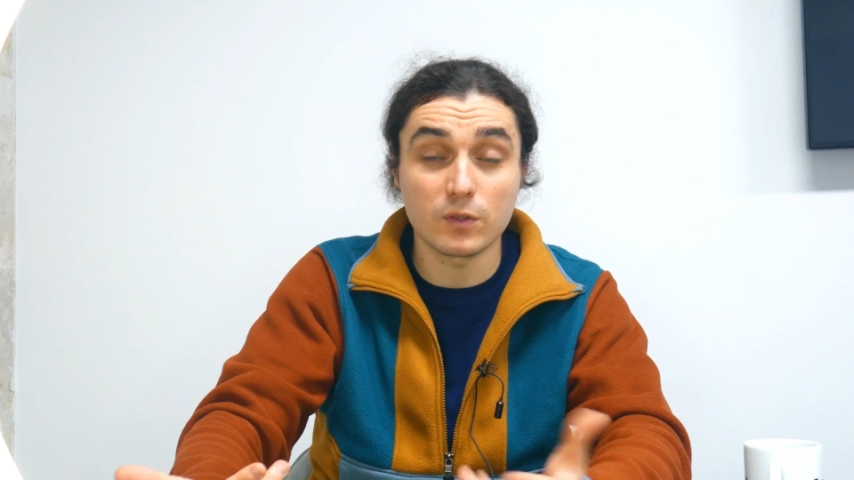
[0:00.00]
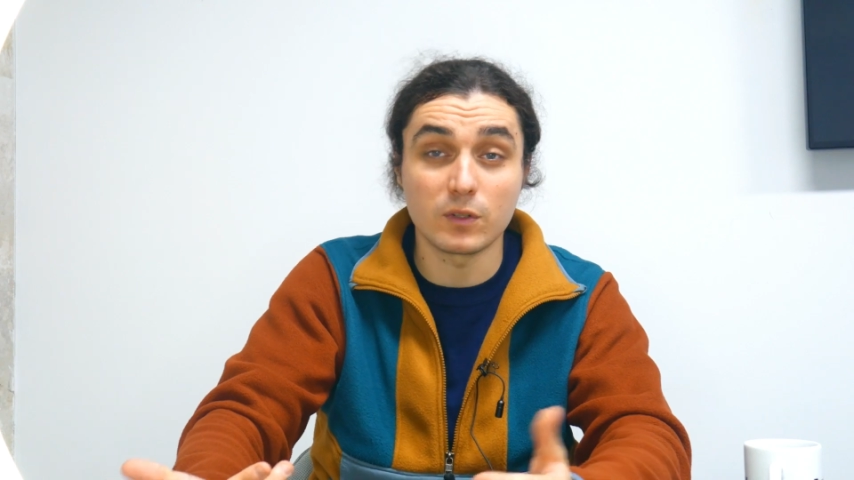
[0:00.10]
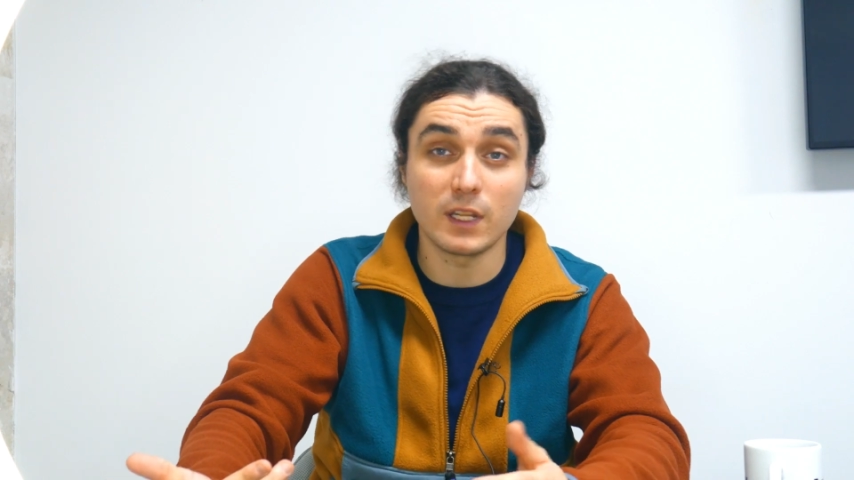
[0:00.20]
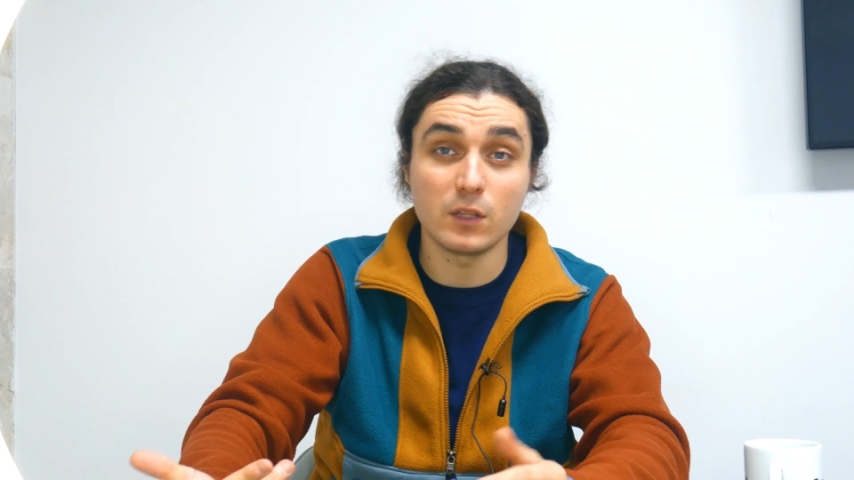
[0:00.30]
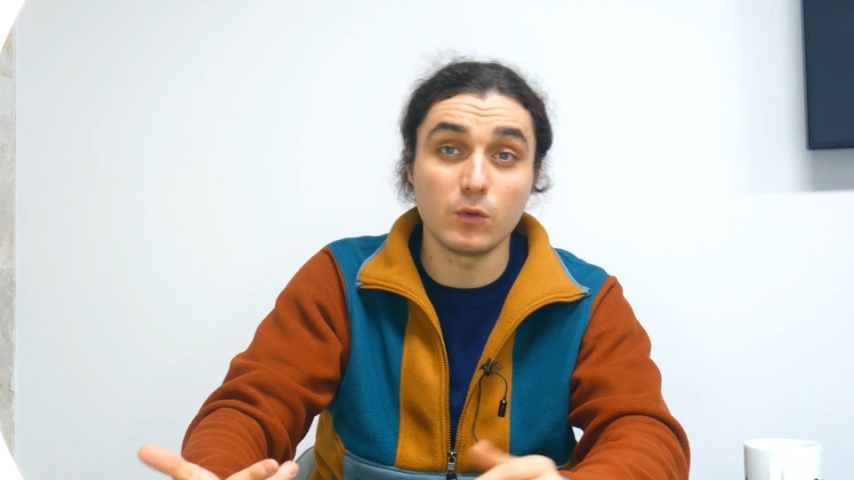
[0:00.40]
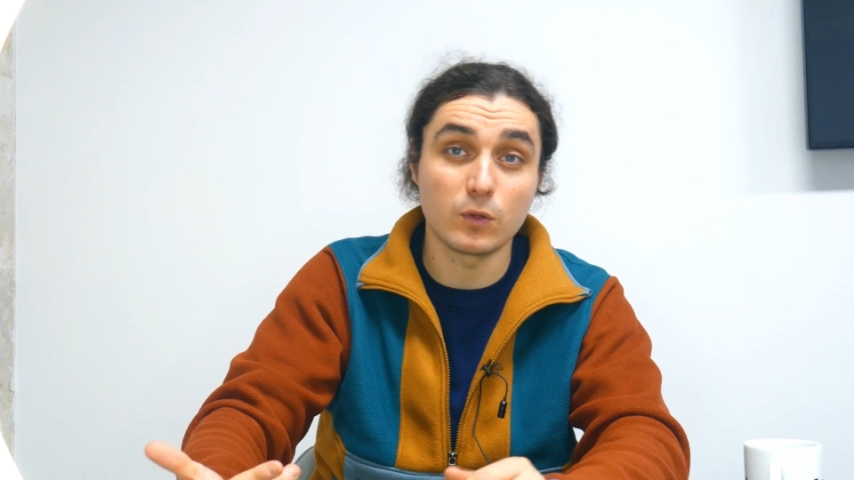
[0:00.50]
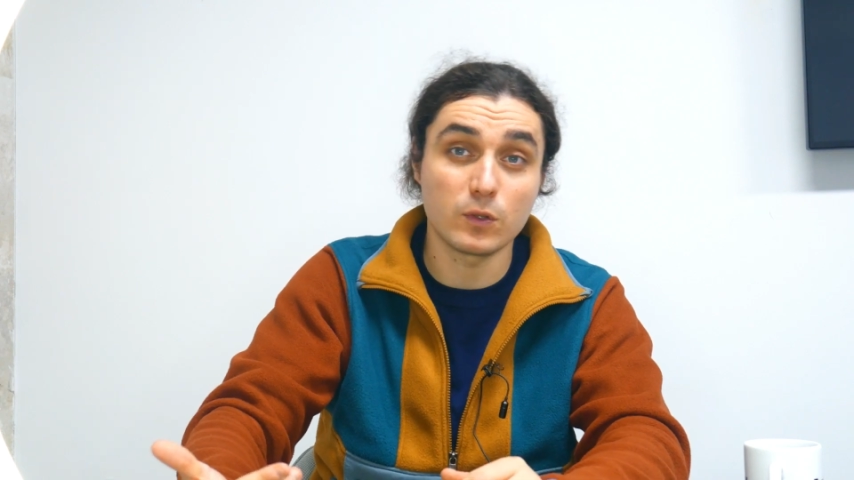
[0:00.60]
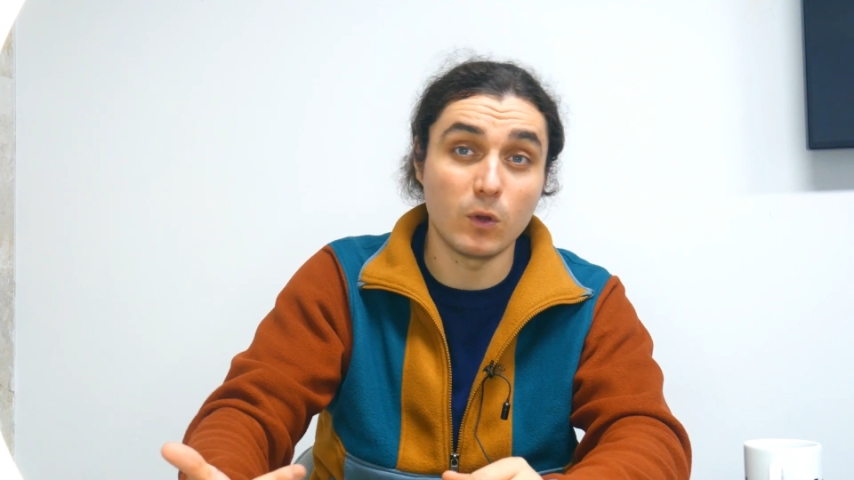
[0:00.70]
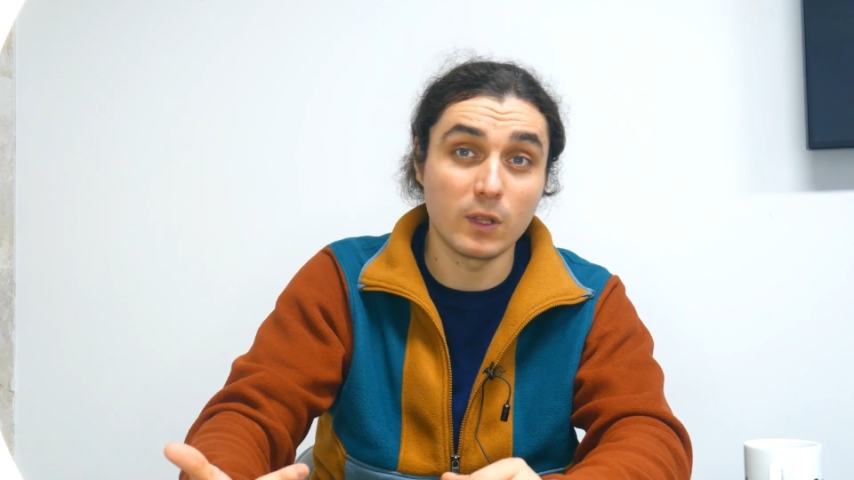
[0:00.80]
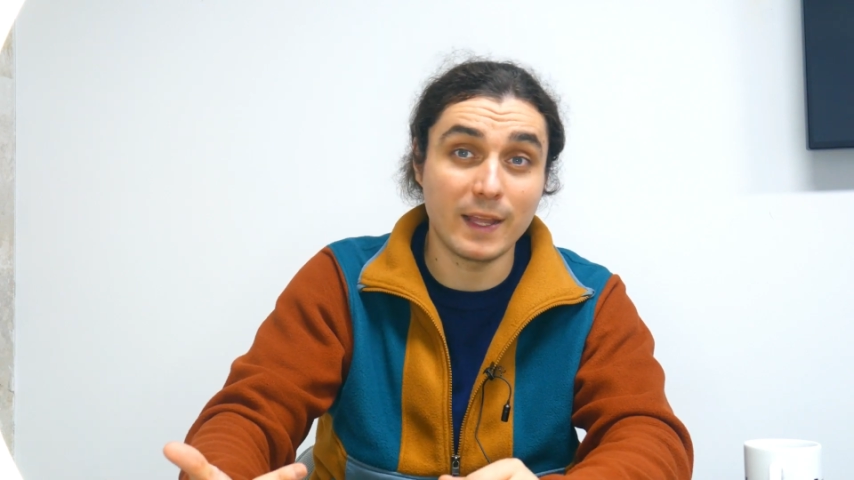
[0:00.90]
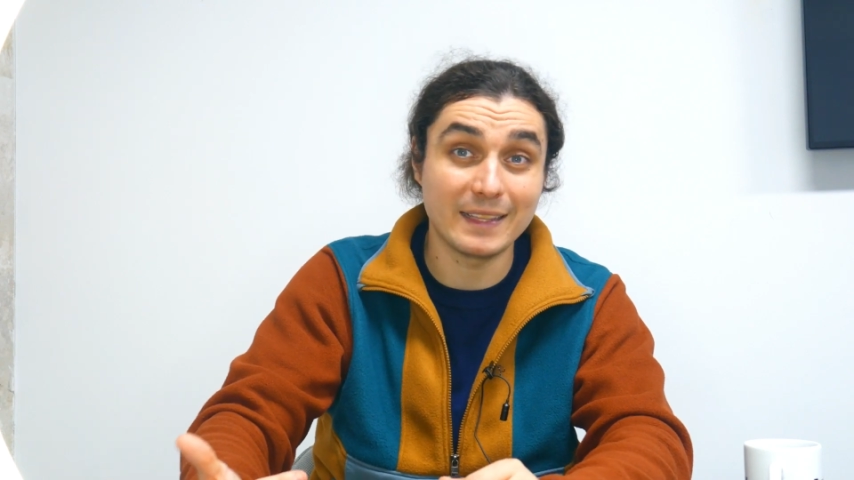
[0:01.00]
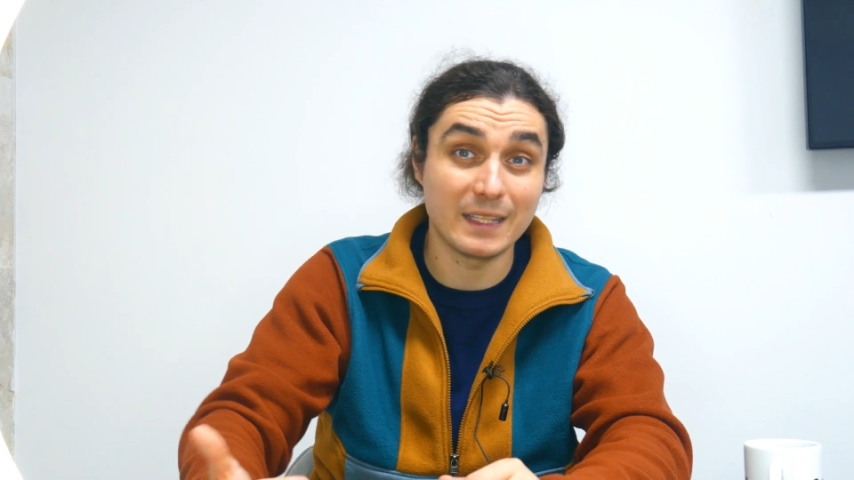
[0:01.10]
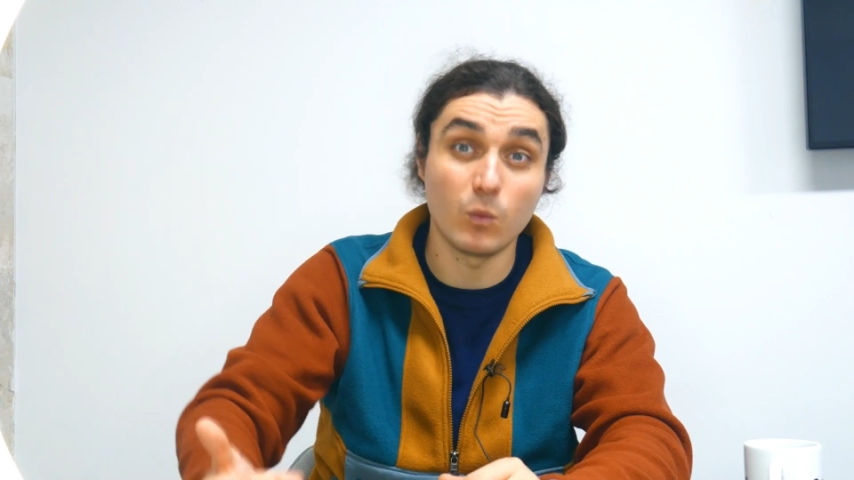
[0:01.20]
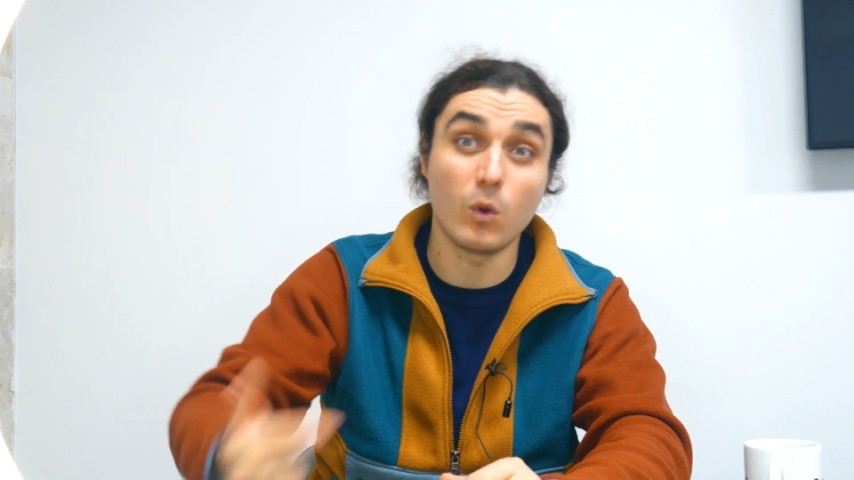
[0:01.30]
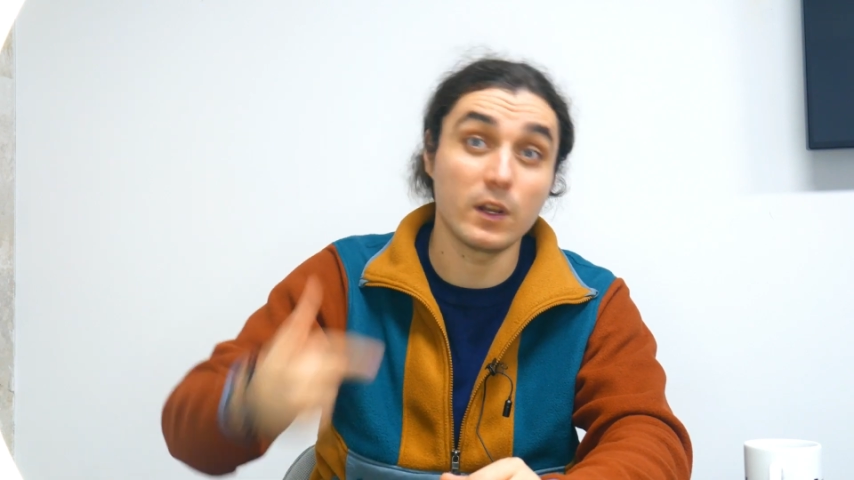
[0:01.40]
or 10 euros online
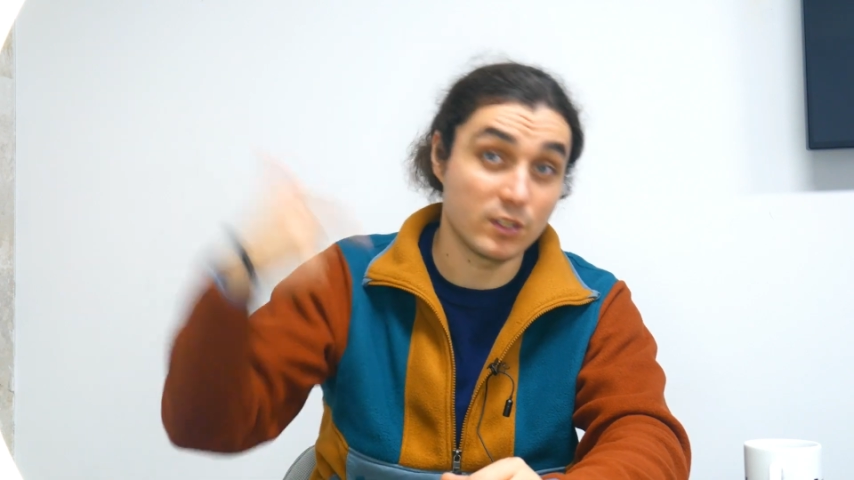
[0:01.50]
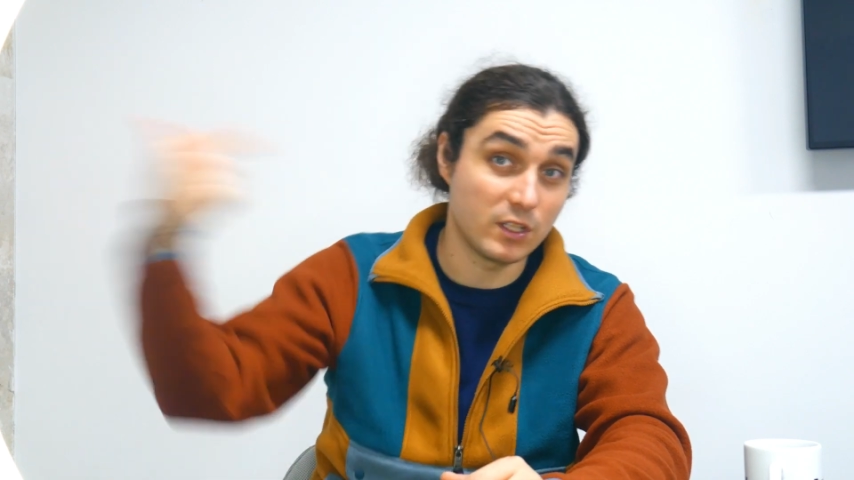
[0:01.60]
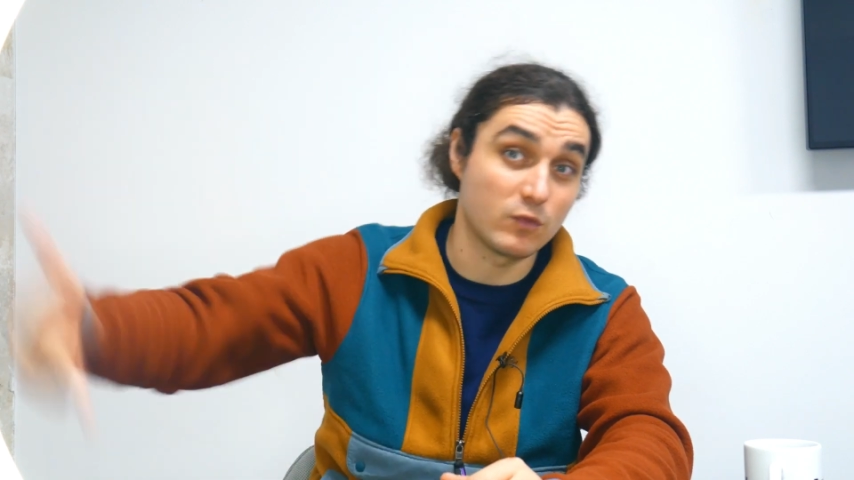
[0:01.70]
to watch